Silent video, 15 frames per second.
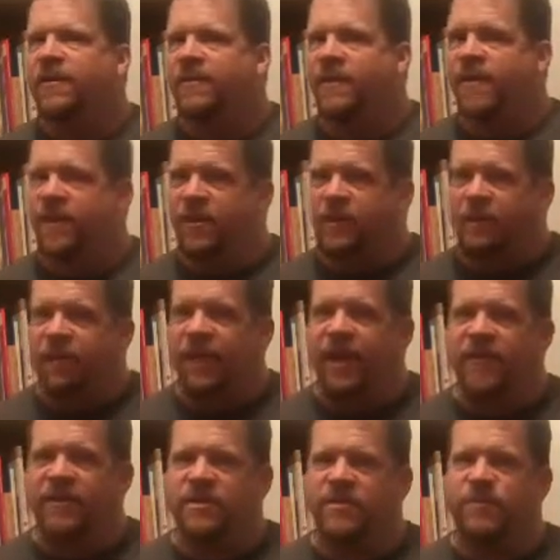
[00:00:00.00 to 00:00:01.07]
kind of
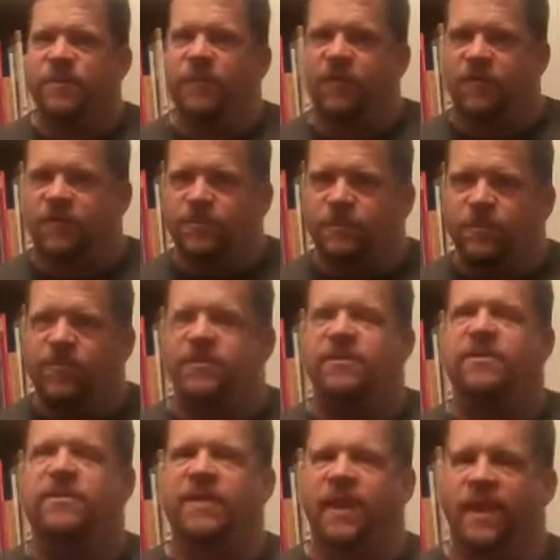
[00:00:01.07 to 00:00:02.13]
grasp. First
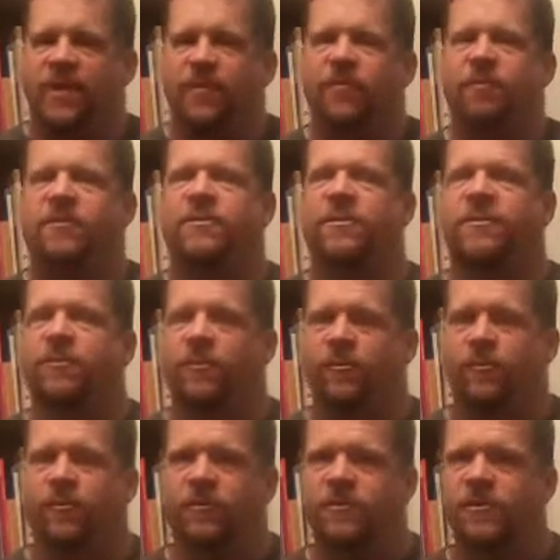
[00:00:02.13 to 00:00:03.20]
person, second person,
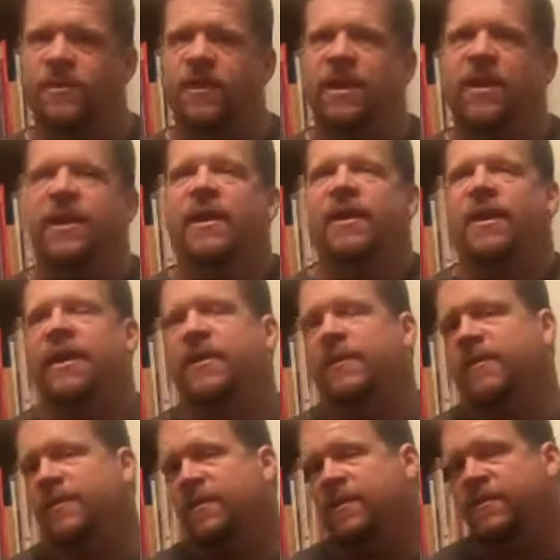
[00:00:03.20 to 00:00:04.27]
third person, and
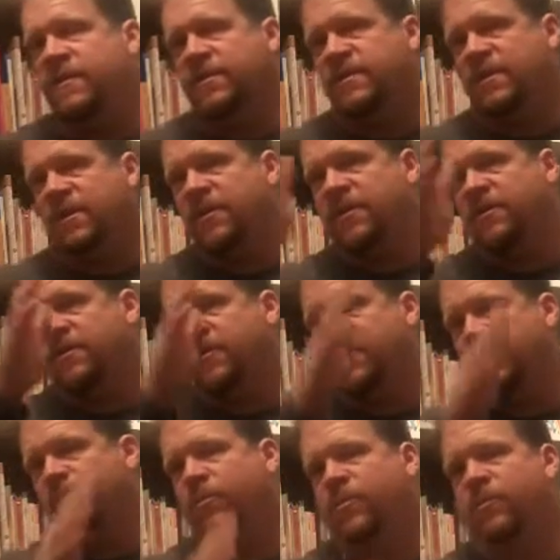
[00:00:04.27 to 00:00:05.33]
then the singular
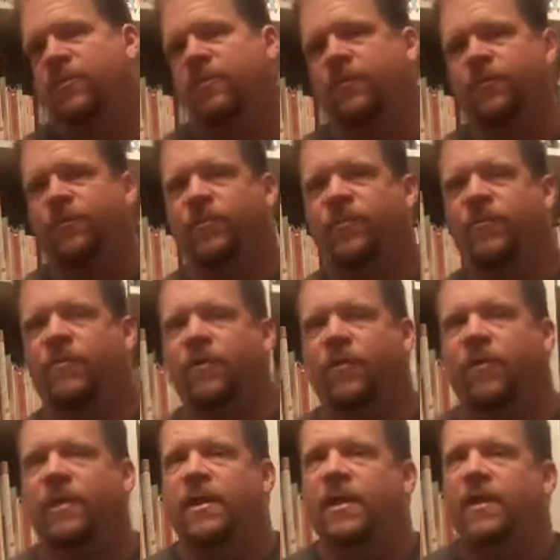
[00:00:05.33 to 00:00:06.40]
and plural.
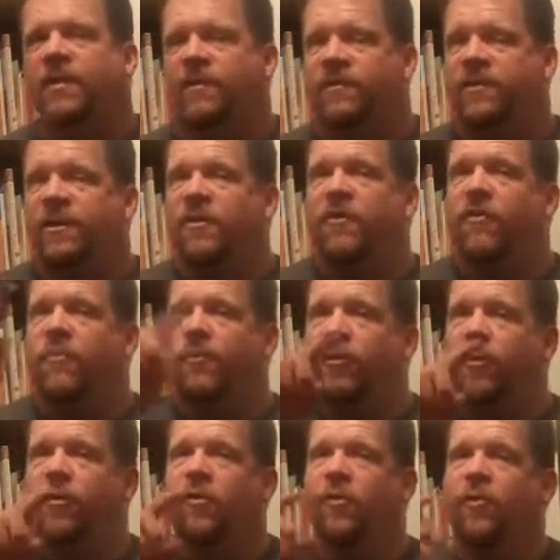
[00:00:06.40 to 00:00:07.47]
So the singular and
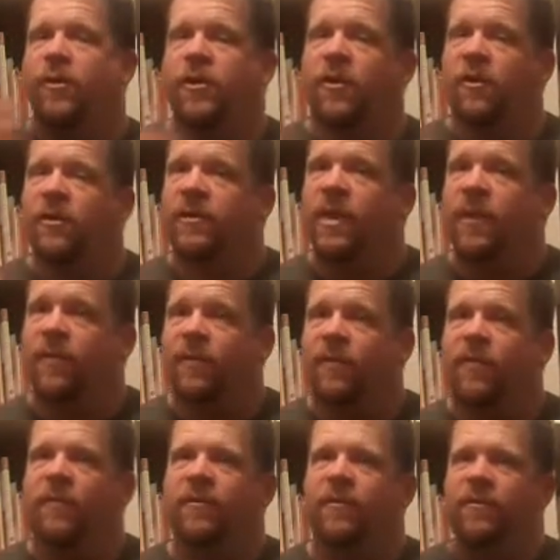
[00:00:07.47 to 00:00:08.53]
plural we call
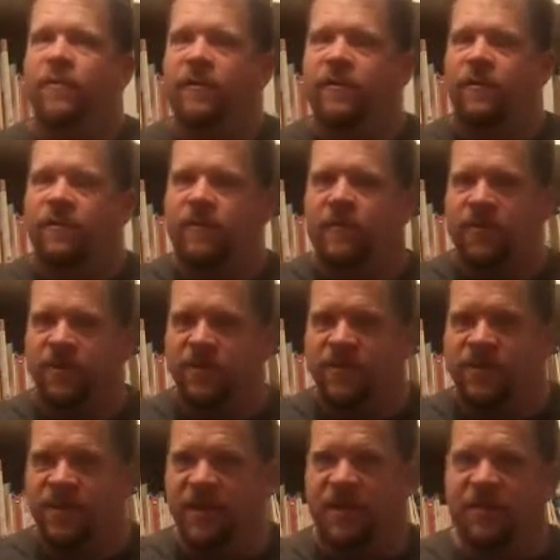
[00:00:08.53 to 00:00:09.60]
number.
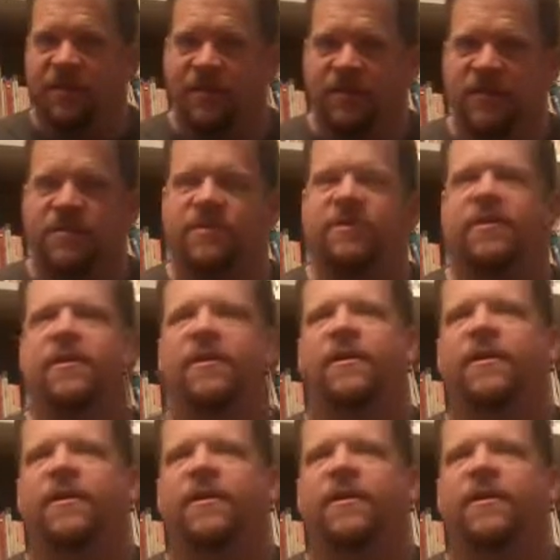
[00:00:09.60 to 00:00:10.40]
Singular is,